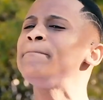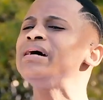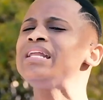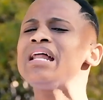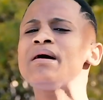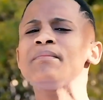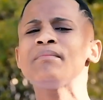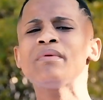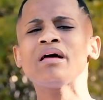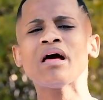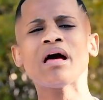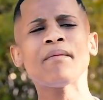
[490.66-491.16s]

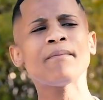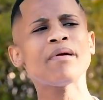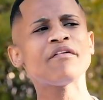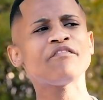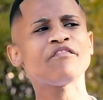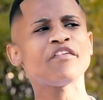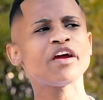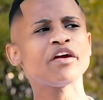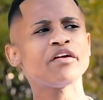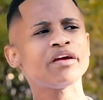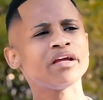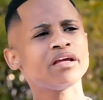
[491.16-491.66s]
I'm a
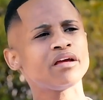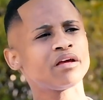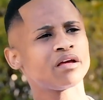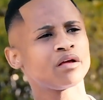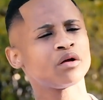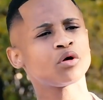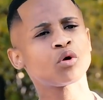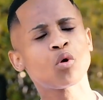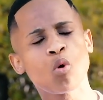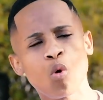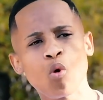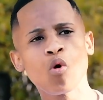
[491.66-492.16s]
very
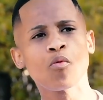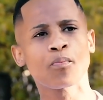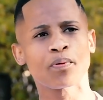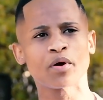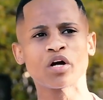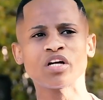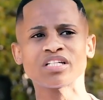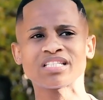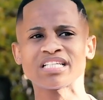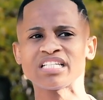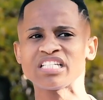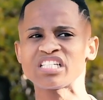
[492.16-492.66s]
cool
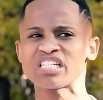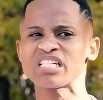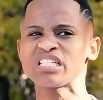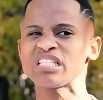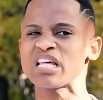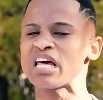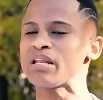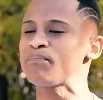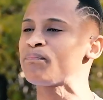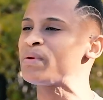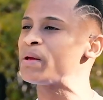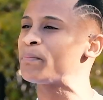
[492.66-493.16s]
person. It's just
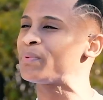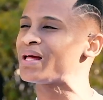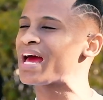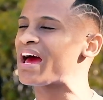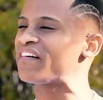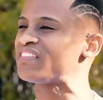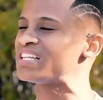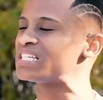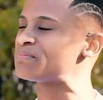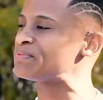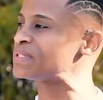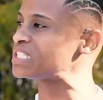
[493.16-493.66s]
that people
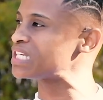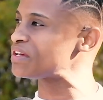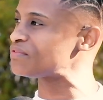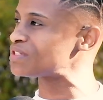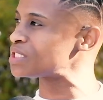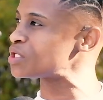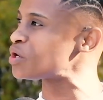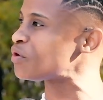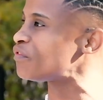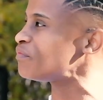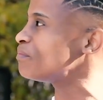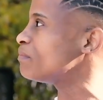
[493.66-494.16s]
have this
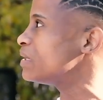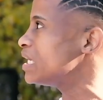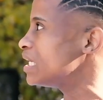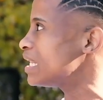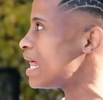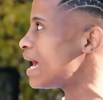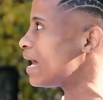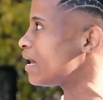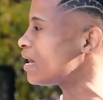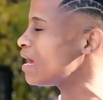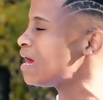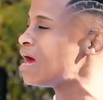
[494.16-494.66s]
perception of me,
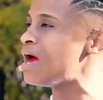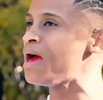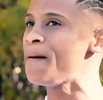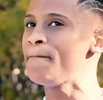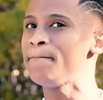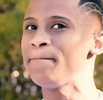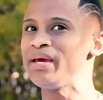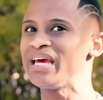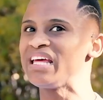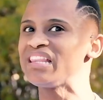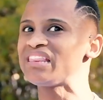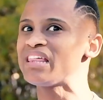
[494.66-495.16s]
like,
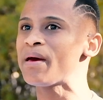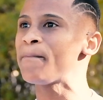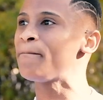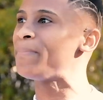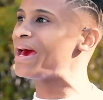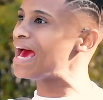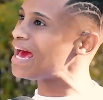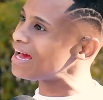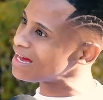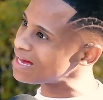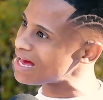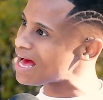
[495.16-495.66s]
being the
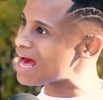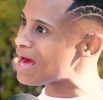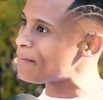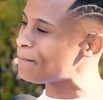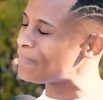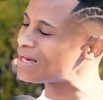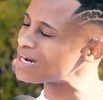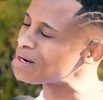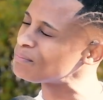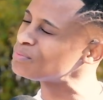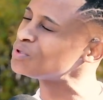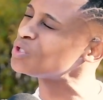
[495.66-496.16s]
bad guy,
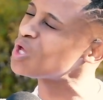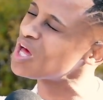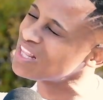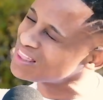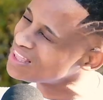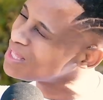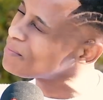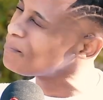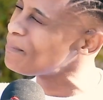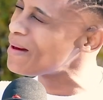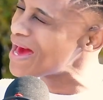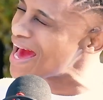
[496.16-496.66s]
but I'm not
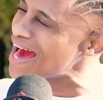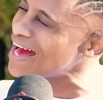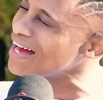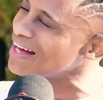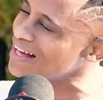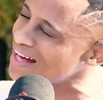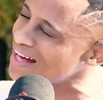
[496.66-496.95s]
the bad